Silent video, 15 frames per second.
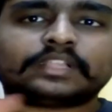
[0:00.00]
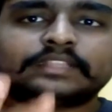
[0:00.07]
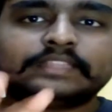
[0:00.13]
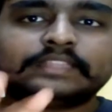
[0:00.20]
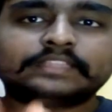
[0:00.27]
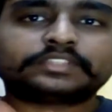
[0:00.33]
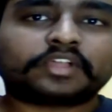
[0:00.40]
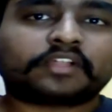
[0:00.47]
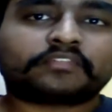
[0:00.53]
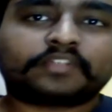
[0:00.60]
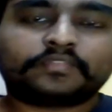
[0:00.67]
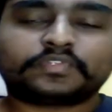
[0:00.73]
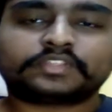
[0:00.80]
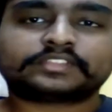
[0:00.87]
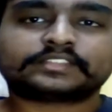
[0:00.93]
these sort of
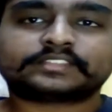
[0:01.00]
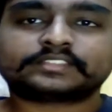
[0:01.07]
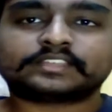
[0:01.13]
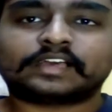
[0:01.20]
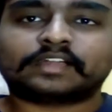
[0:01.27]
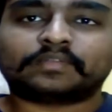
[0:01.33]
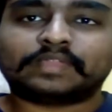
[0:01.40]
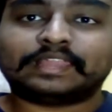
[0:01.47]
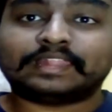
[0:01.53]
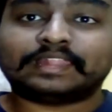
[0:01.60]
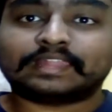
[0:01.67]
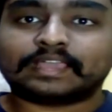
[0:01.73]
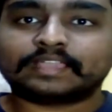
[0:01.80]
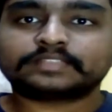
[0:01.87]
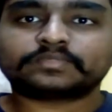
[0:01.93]
references are really
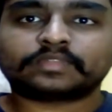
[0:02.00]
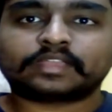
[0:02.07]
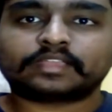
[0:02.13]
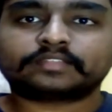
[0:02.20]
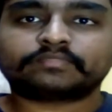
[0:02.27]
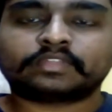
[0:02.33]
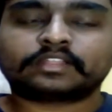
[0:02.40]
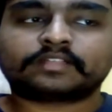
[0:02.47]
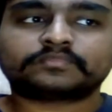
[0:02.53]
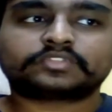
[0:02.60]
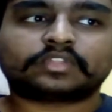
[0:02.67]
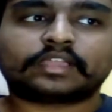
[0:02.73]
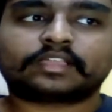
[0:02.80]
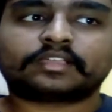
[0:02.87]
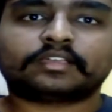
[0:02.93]
nice when it comes
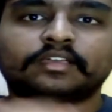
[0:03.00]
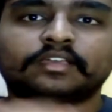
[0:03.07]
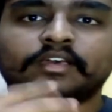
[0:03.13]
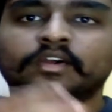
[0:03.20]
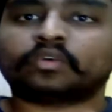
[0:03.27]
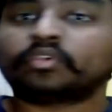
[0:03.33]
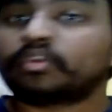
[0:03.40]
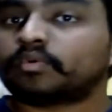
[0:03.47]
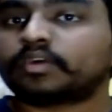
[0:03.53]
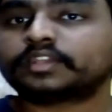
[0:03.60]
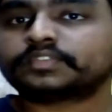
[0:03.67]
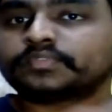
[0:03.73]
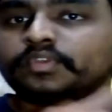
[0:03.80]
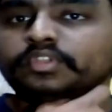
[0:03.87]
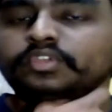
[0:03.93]
to like Unova
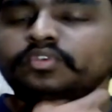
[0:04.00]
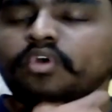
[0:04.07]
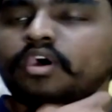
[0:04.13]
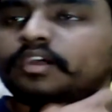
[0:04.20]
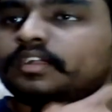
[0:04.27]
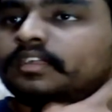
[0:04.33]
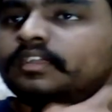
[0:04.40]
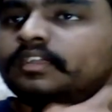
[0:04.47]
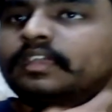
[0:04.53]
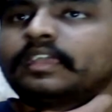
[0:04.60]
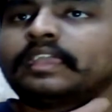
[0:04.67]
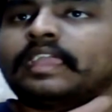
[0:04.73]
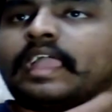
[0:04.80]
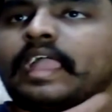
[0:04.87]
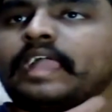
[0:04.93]
is for New York,
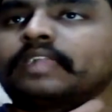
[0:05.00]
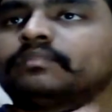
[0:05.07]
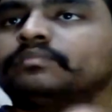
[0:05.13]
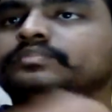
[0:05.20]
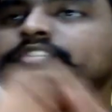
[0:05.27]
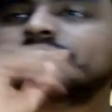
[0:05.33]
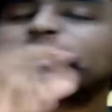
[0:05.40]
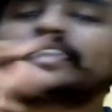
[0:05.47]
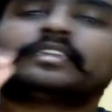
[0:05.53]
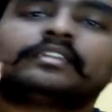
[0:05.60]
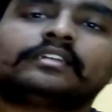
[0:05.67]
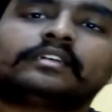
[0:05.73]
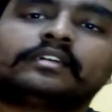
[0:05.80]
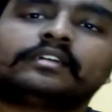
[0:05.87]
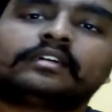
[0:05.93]
and just like
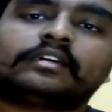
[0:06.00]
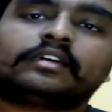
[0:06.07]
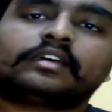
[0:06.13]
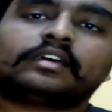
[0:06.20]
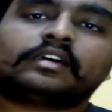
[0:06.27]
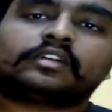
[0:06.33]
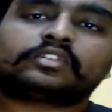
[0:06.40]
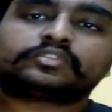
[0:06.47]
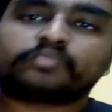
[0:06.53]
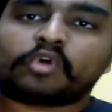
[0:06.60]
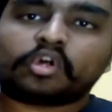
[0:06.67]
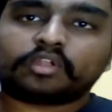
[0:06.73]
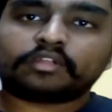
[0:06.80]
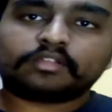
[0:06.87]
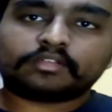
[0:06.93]
a
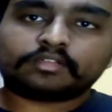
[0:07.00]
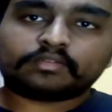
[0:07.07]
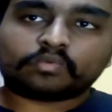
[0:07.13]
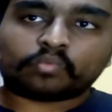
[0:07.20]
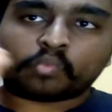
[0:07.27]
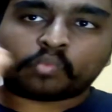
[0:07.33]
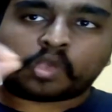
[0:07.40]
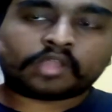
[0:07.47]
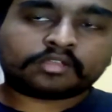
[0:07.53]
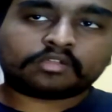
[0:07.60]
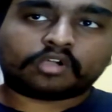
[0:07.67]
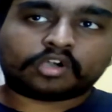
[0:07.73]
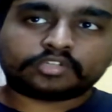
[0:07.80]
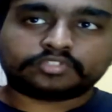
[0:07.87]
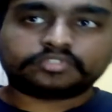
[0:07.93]
small one
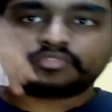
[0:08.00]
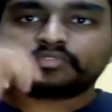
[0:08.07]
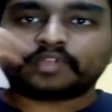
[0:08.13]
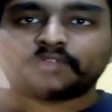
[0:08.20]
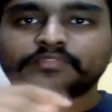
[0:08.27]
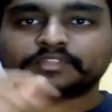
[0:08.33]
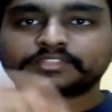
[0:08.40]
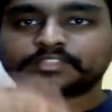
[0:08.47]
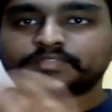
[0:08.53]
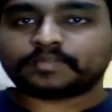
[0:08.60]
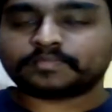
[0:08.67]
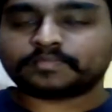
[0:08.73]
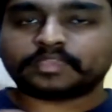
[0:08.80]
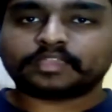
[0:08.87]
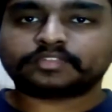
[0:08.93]
or two references
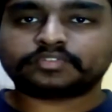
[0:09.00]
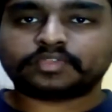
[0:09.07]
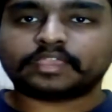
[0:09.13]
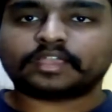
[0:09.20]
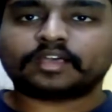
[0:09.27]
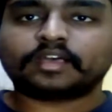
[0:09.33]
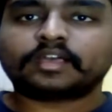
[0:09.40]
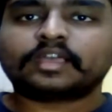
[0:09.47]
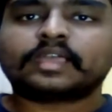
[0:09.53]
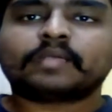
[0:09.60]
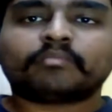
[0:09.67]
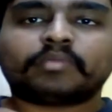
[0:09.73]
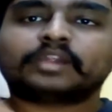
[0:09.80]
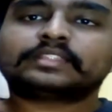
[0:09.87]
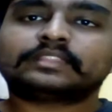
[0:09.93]
from here to here.
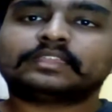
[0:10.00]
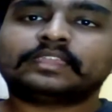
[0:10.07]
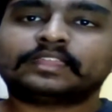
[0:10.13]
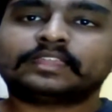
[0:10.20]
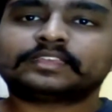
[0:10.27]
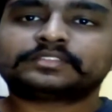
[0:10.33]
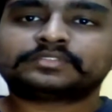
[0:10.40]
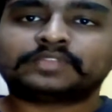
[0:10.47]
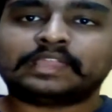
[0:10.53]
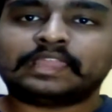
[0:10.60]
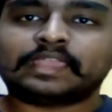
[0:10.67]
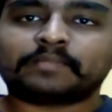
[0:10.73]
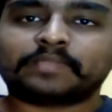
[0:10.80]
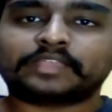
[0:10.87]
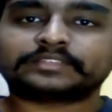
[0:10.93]
But it is
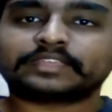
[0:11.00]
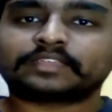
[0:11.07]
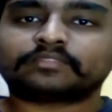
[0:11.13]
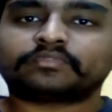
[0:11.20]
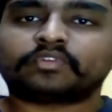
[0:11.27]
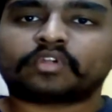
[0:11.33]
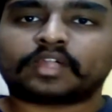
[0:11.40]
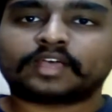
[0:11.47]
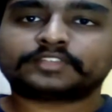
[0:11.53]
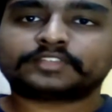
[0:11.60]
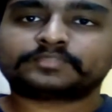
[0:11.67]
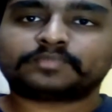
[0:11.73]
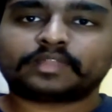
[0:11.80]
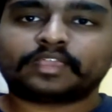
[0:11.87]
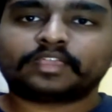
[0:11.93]
really amazing for us
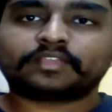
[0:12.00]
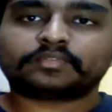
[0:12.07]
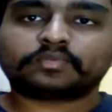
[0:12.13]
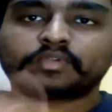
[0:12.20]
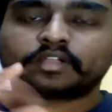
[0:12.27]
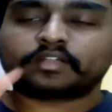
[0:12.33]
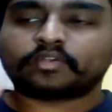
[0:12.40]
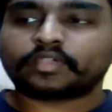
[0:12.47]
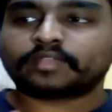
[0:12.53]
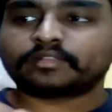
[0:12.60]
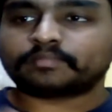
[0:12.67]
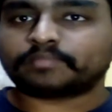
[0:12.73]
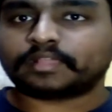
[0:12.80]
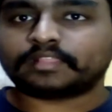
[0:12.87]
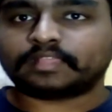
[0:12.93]
players who are going
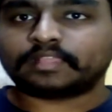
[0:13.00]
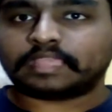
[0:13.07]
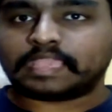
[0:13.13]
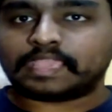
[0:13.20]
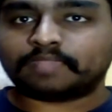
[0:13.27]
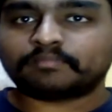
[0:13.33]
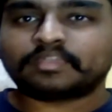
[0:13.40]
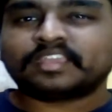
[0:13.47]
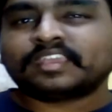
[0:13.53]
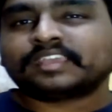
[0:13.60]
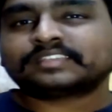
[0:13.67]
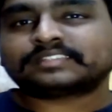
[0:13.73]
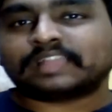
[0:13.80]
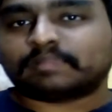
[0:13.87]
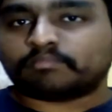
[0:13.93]
and play the game.
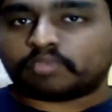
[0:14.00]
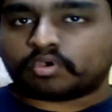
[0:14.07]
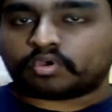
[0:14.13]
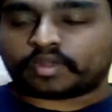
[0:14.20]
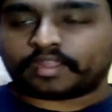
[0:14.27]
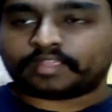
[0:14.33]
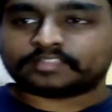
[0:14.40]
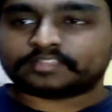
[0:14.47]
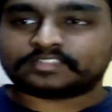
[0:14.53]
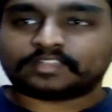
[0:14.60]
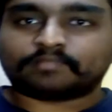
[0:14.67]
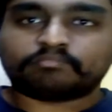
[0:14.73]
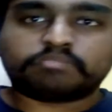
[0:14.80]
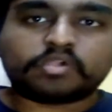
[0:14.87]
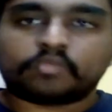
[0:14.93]
It's like boring. It's
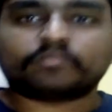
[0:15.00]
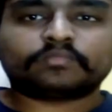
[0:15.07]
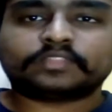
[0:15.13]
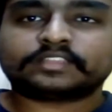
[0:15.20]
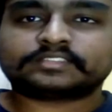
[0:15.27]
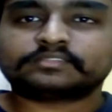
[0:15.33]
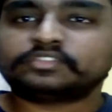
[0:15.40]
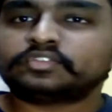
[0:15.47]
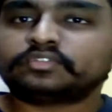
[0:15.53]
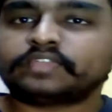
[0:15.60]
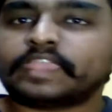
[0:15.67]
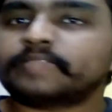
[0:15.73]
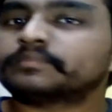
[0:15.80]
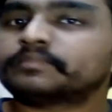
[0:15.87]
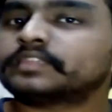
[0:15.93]
like boom, there's a new
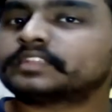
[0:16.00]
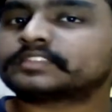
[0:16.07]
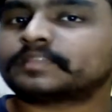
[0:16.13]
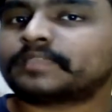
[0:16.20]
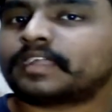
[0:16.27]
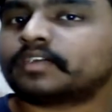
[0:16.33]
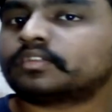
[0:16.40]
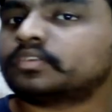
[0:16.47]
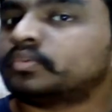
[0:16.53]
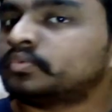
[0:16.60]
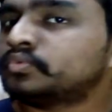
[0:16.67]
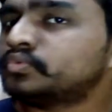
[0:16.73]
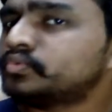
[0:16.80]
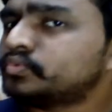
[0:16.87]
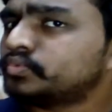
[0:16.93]
game that is coming out.
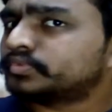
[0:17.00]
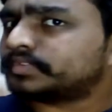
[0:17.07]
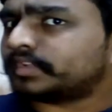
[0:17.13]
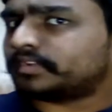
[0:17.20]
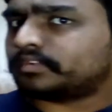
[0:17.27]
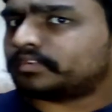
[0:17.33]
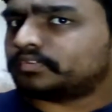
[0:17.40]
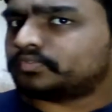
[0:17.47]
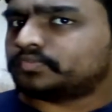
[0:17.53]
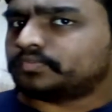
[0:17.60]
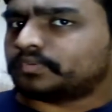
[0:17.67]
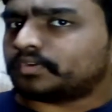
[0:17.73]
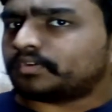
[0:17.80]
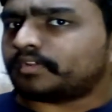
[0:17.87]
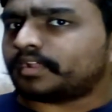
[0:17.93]
Ooh, it's like ooh,
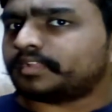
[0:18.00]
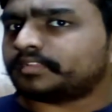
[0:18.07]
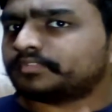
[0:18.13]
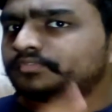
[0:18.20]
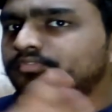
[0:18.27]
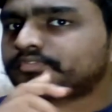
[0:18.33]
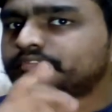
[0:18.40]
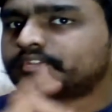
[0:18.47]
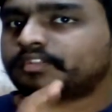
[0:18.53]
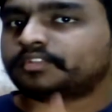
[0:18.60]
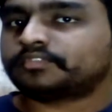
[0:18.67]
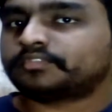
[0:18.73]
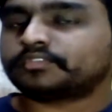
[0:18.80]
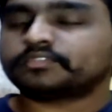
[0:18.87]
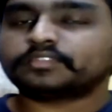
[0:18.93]
all right, interesting,
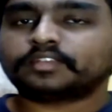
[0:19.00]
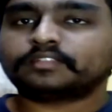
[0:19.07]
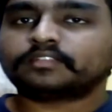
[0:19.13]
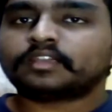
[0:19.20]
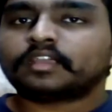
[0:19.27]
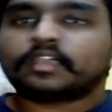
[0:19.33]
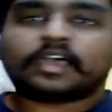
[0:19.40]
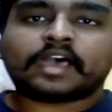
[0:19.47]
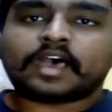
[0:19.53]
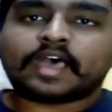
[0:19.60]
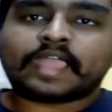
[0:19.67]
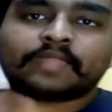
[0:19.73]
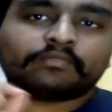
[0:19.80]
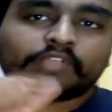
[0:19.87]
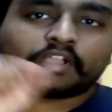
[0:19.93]
interesting.
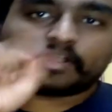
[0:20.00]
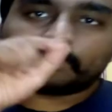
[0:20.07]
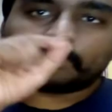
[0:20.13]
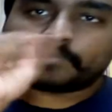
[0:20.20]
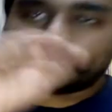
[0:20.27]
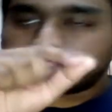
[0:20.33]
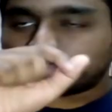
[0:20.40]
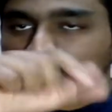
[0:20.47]
And we are gonna pick